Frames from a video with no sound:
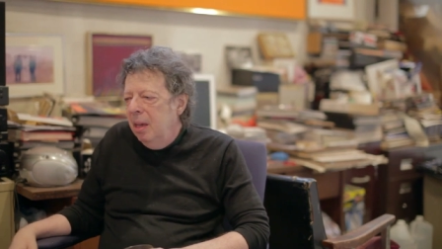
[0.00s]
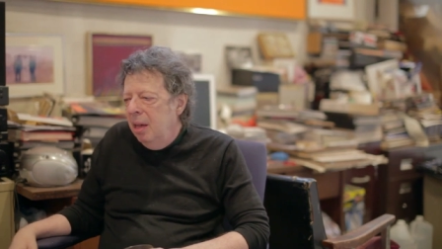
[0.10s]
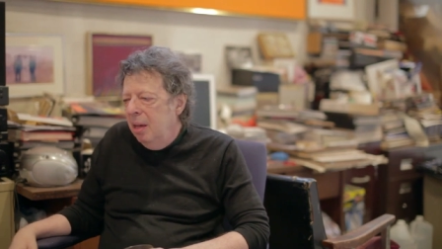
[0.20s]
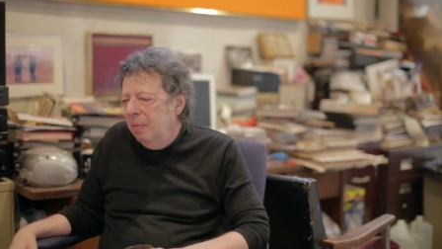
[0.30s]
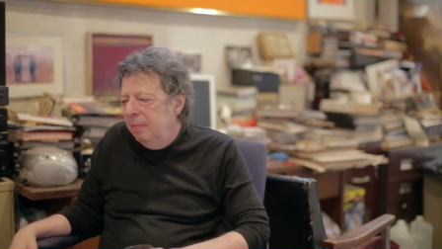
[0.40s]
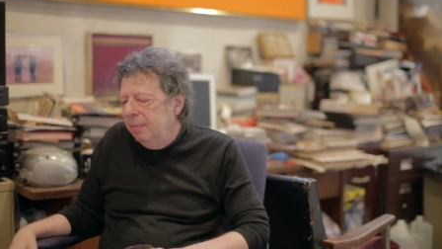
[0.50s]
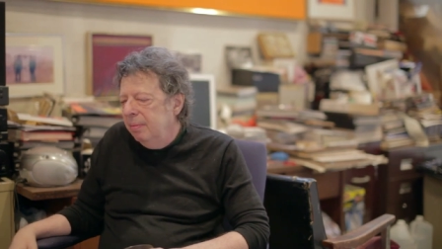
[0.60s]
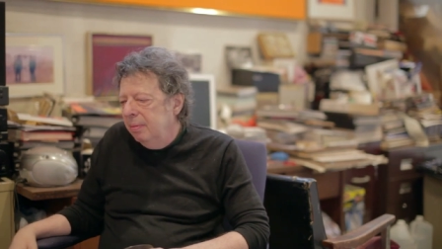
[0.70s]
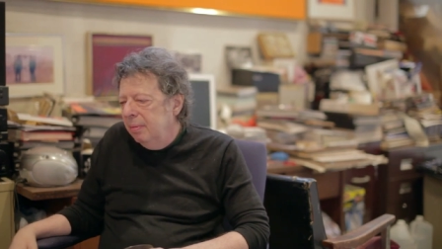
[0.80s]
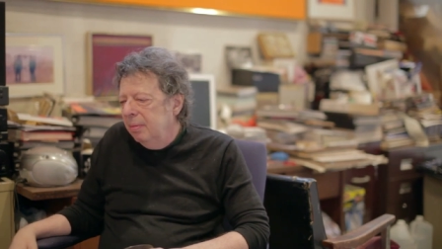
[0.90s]
Um,
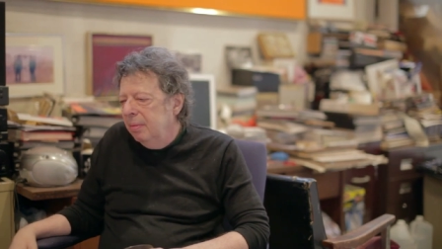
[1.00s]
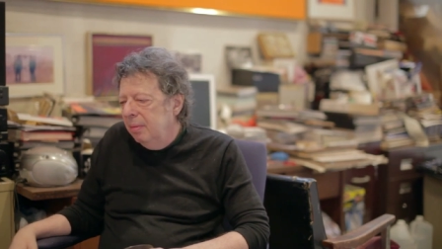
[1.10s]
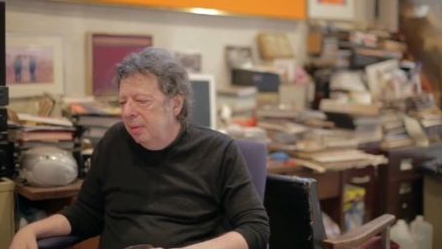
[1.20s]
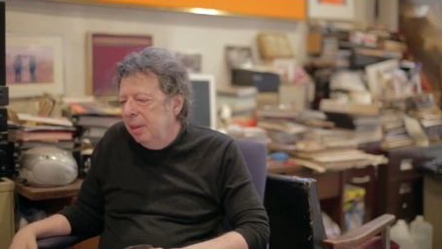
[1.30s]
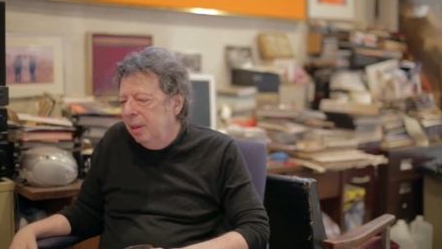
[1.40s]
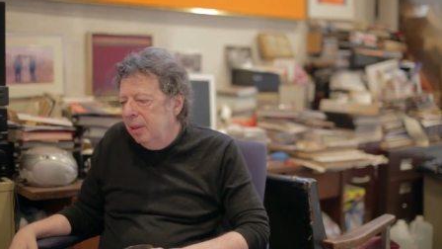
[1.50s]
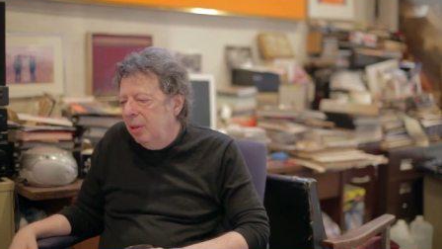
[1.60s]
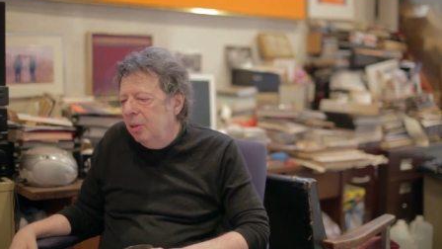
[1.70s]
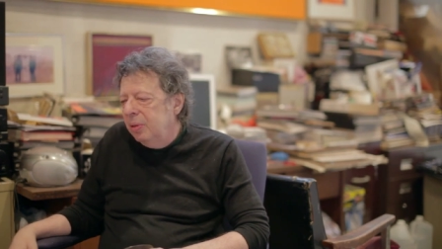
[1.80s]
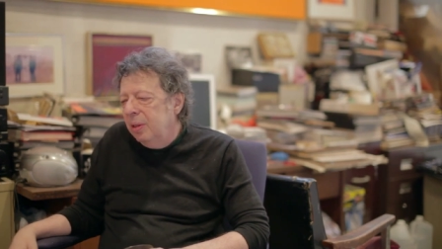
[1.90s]
and
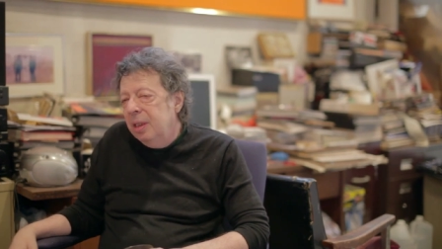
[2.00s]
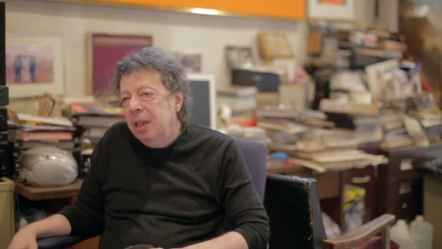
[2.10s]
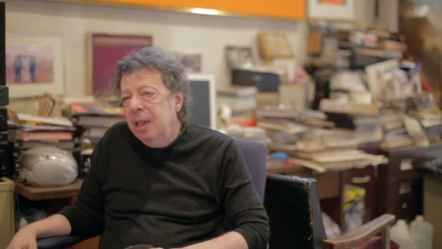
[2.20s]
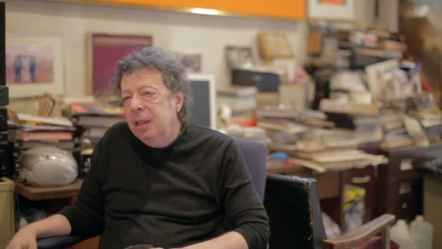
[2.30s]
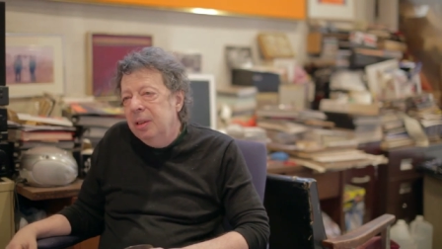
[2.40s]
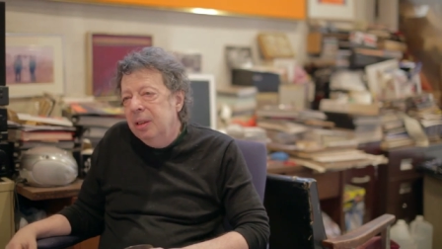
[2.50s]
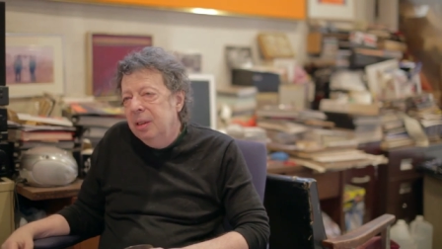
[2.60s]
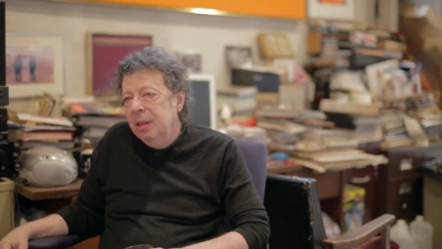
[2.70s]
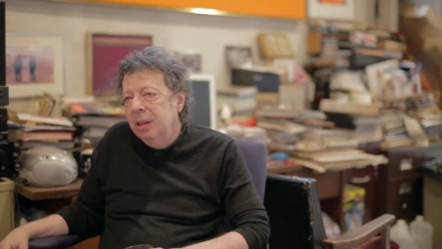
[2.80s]
those were the days.